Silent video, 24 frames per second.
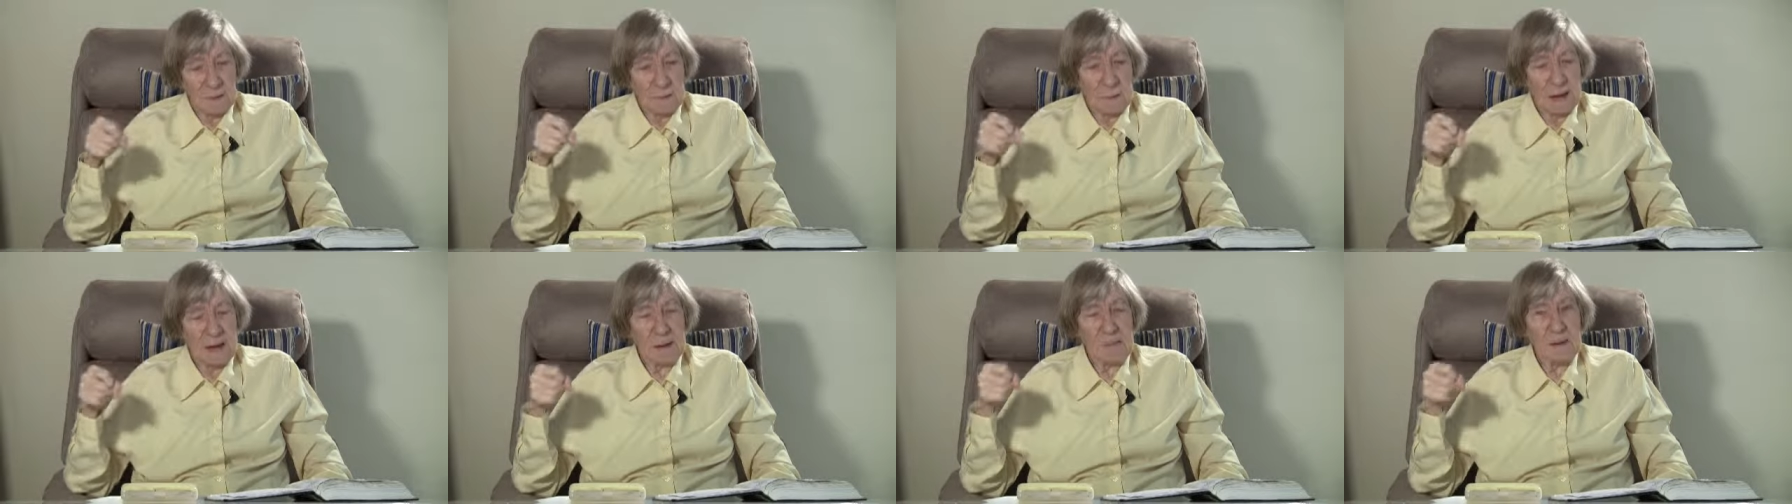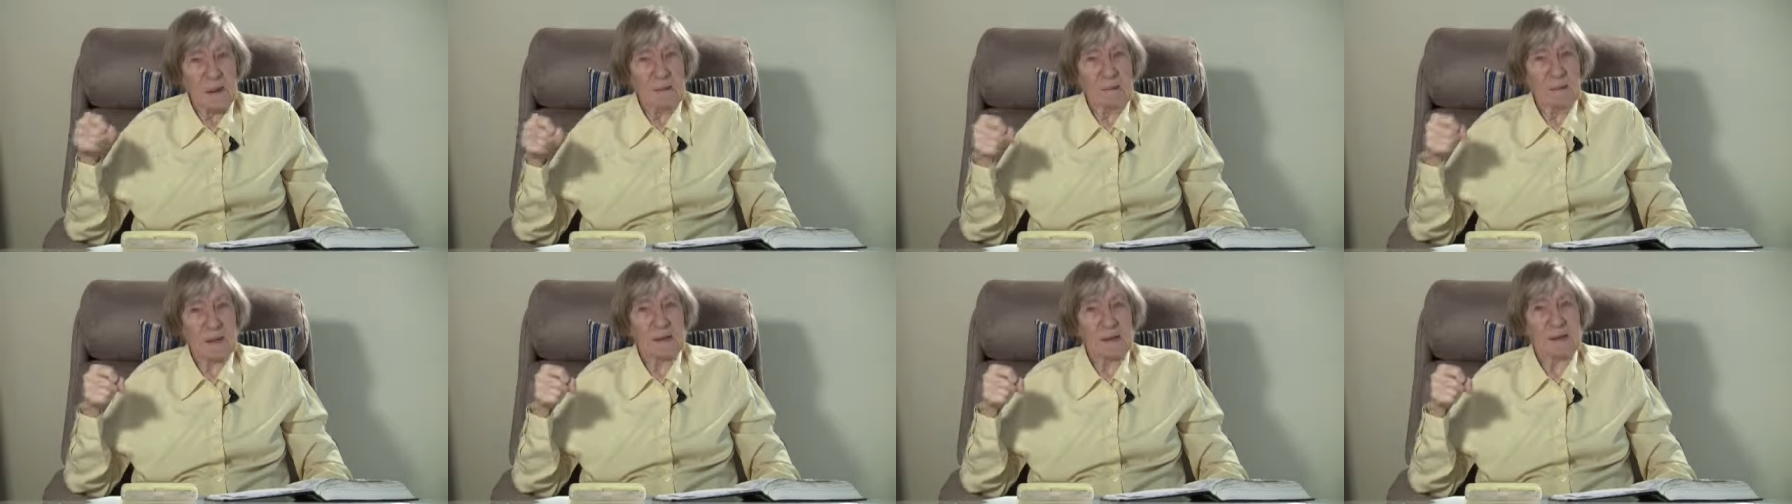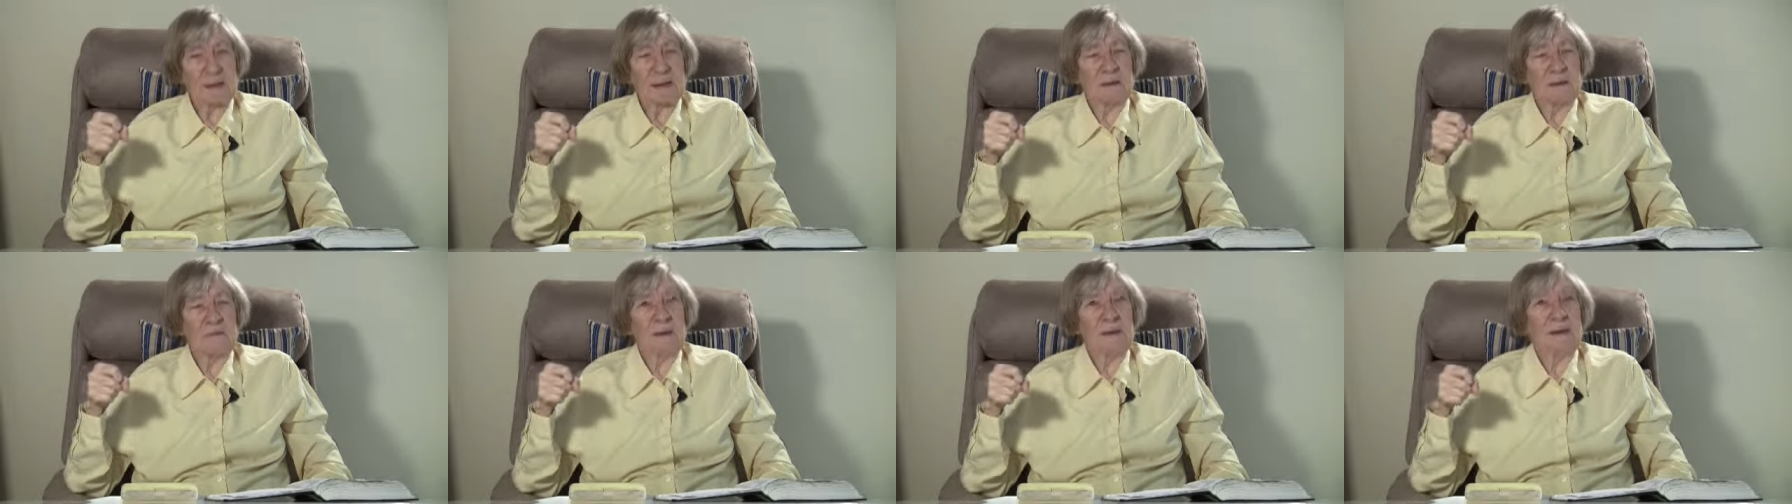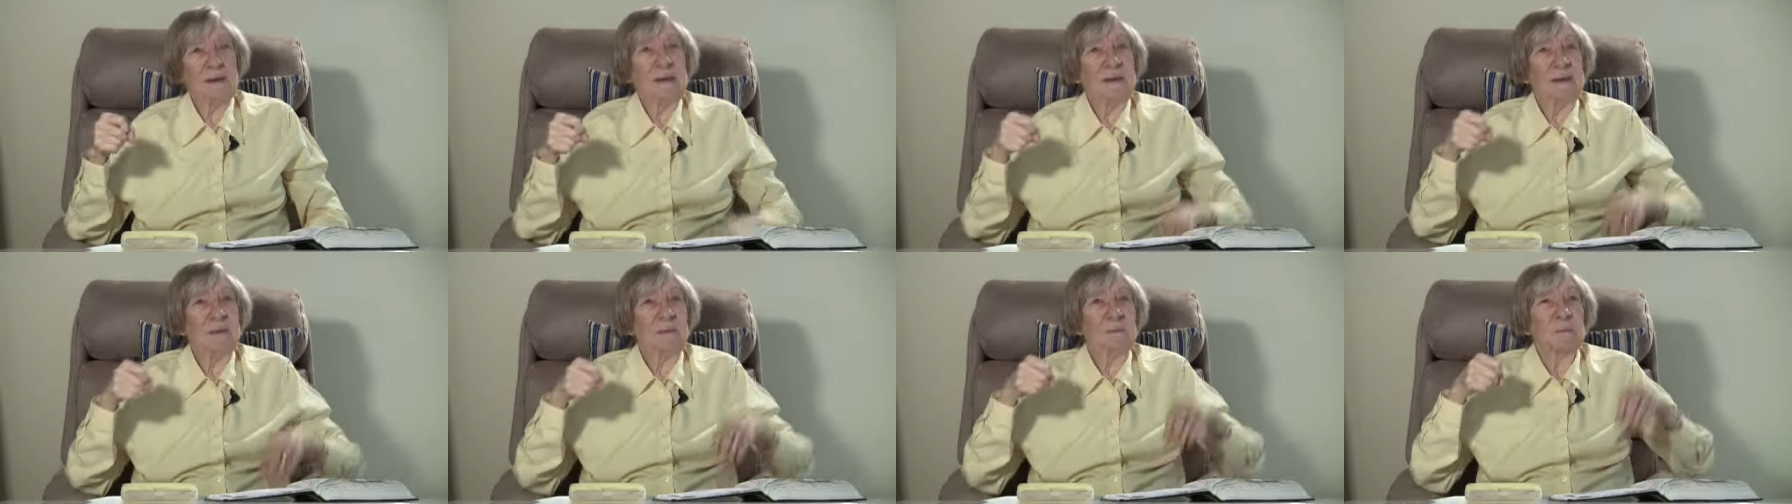maybe verse
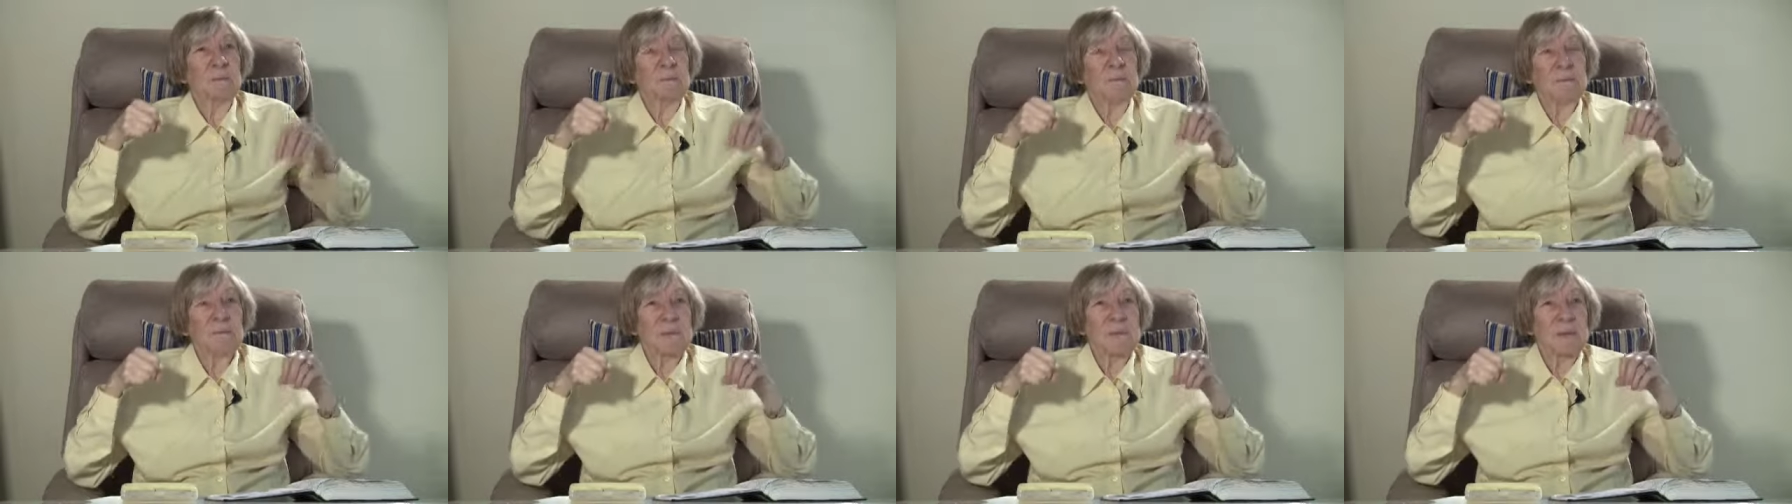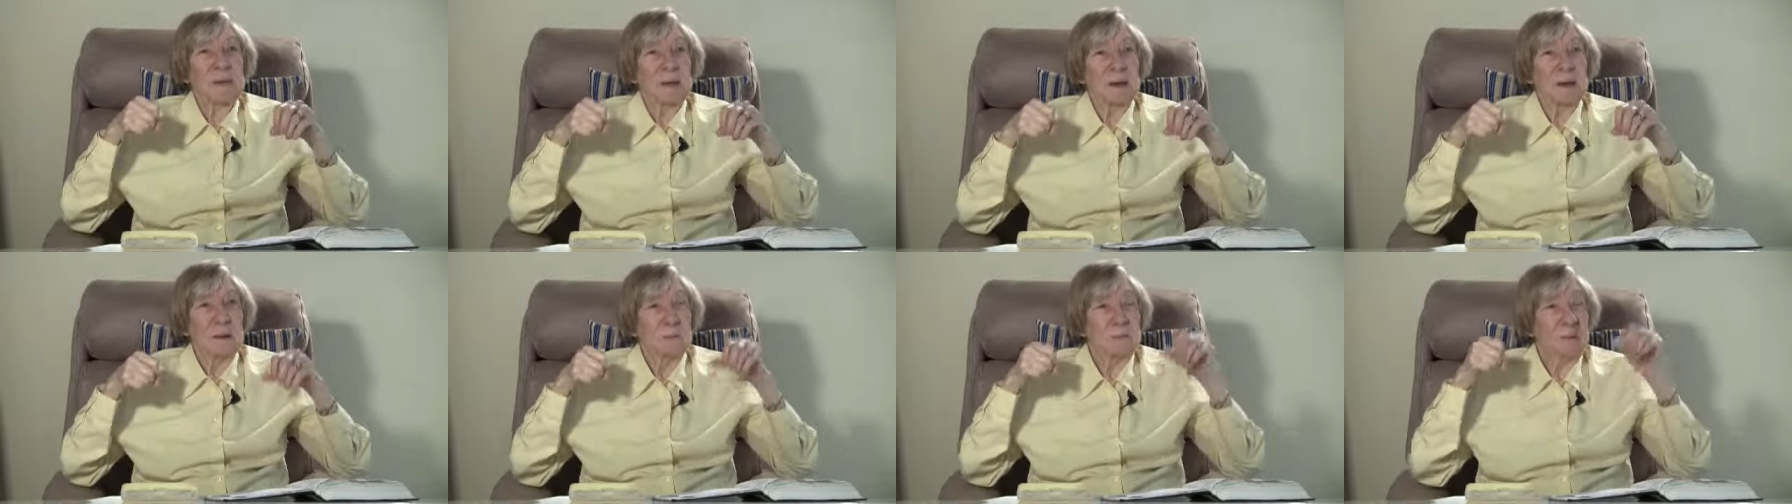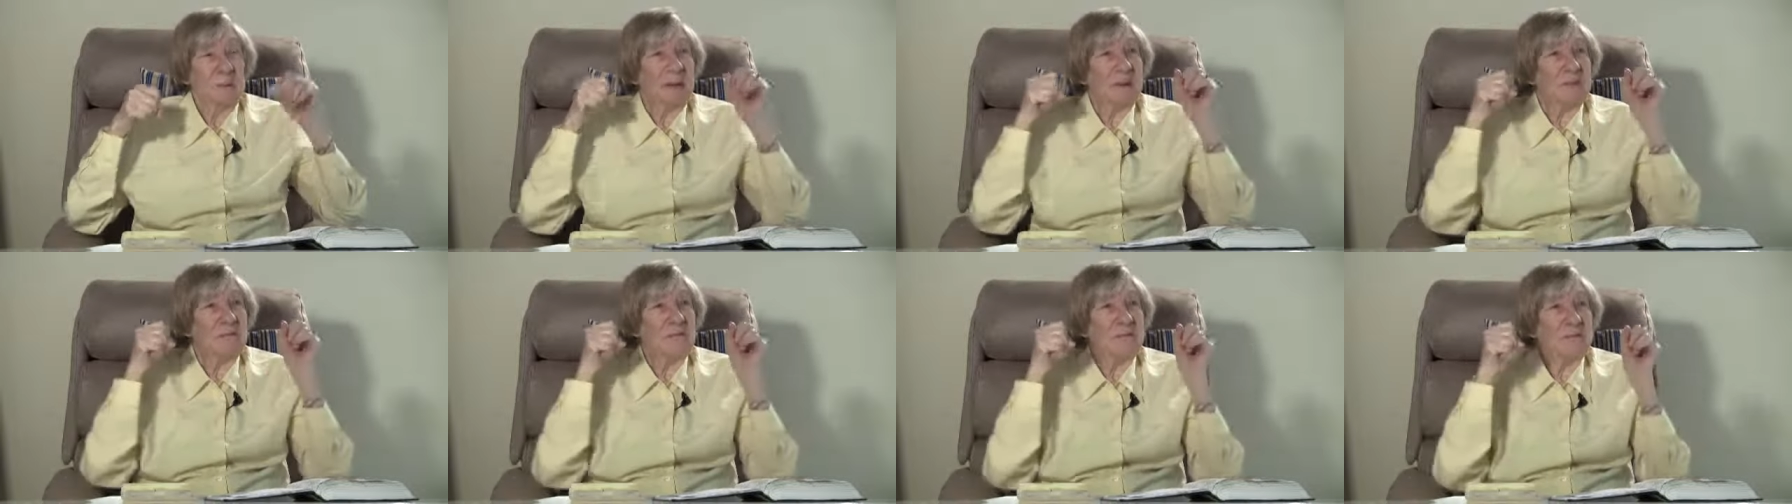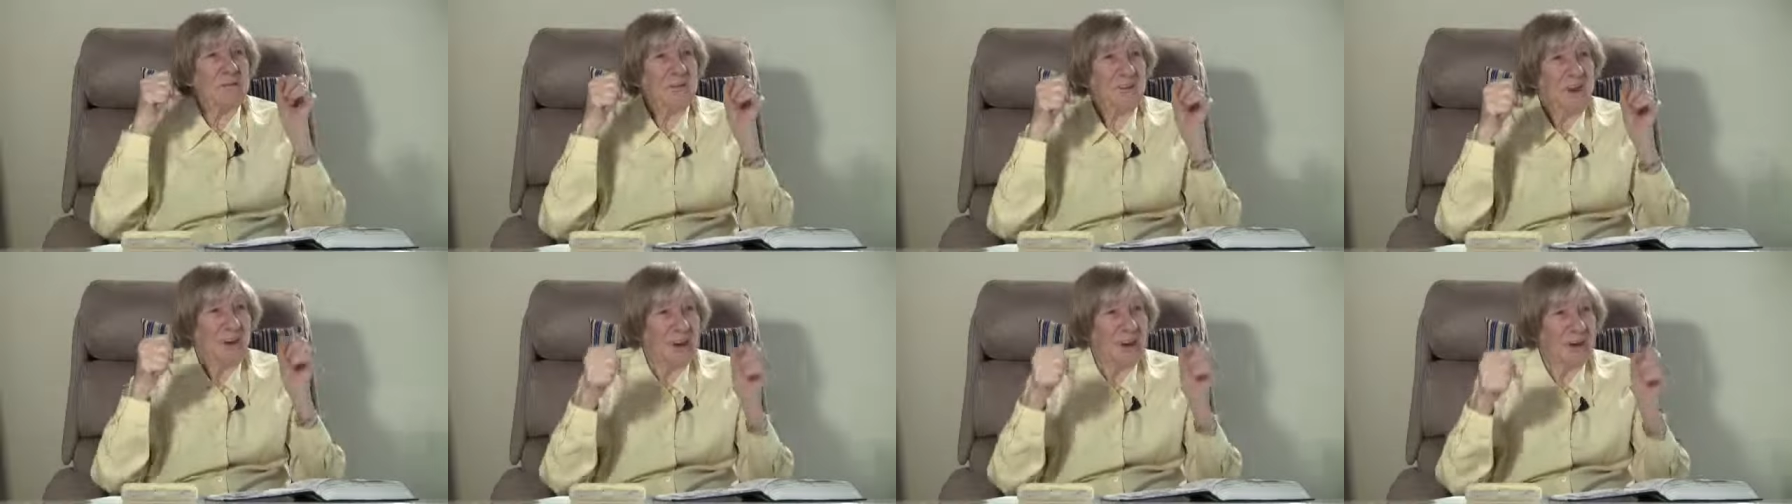17, "Be
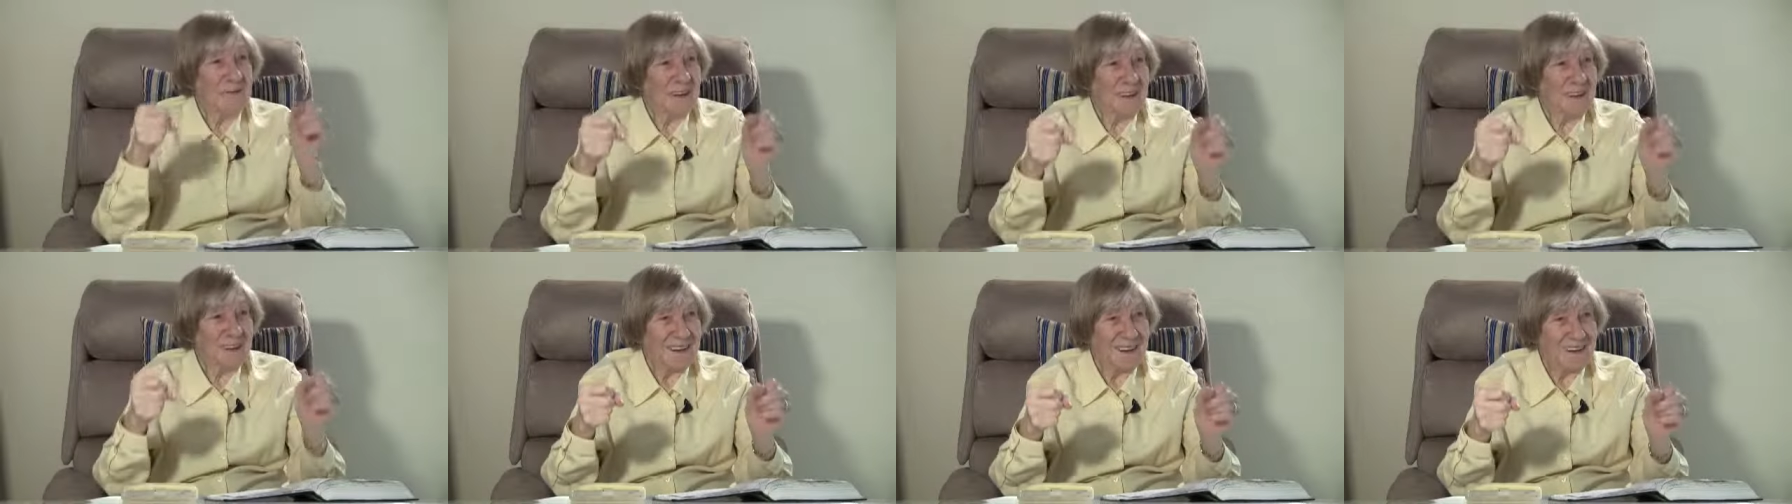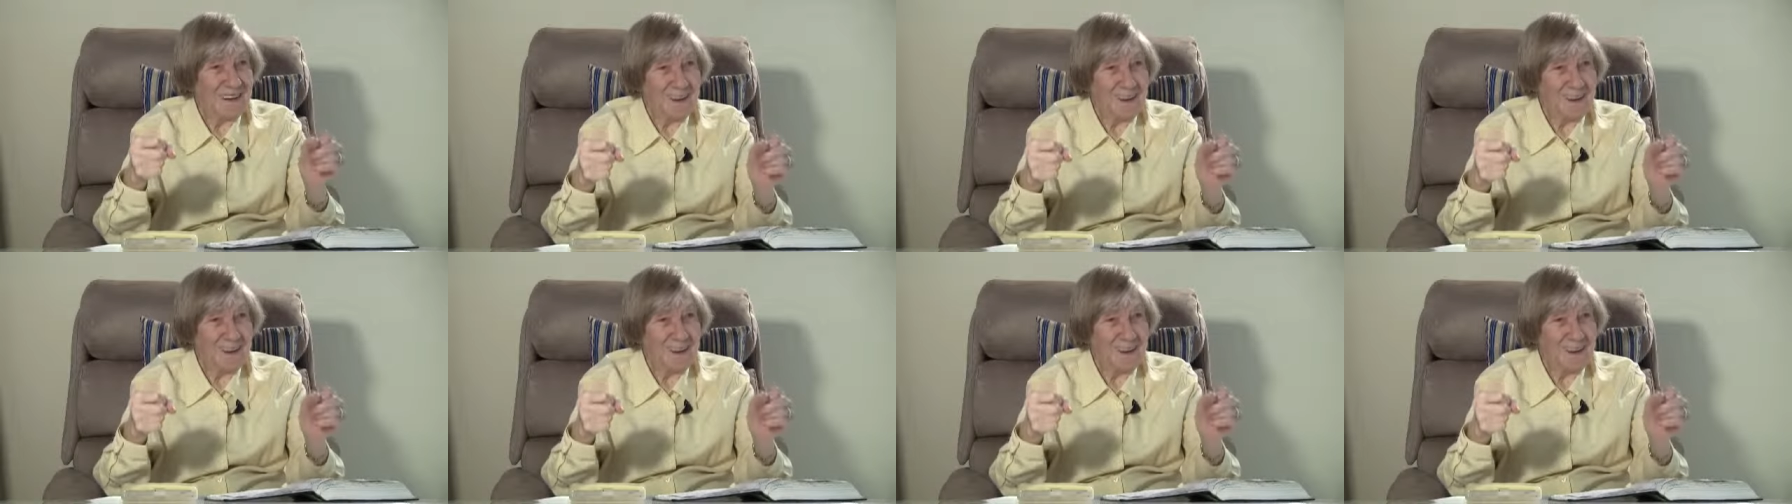fervent